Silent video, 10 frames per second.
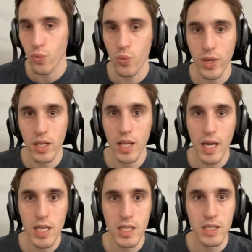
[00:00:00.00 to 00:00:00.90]
really
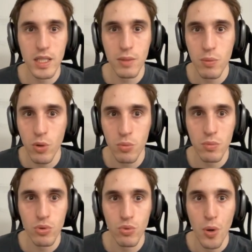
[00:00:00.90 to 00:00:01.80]
like it, if you want
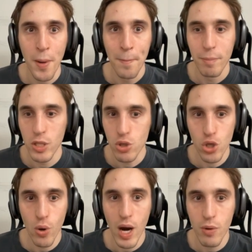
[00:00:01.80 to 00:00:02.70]
me to
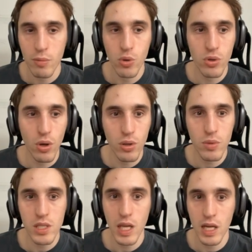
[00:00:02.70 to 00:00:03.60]
show how I'm doing all of
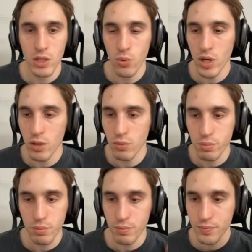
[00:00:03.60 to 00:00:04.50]
this, like in the real
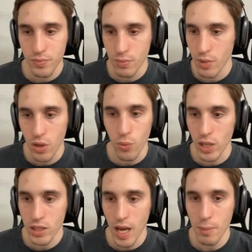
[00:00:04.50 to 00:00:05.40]

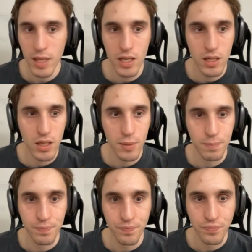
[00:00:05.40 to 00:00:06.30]
time, like
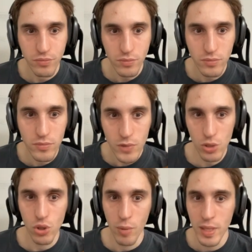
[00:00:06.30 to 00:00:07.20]

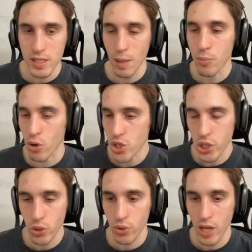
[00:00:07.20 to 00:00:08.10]
so I build some
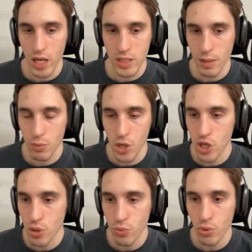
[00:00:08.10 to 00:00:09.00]
project or like some
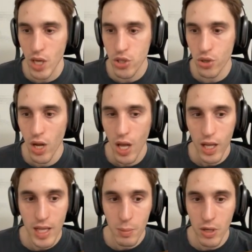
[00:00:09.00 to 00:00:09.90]
feature together,
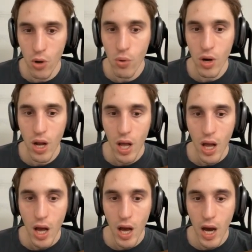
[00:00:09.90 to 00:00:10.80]
let me know.
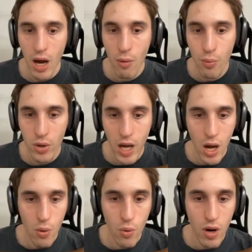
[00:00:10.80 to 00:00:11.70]
For
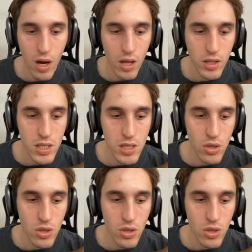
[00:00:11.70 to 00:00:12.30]
now, this is